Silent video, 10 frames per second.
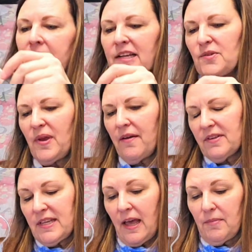Next, we have
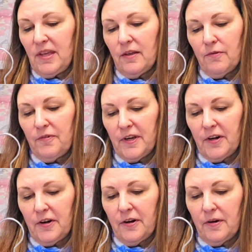a Tommy
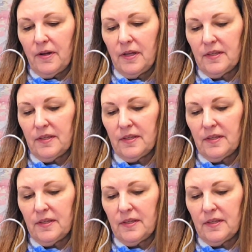Hilfiger.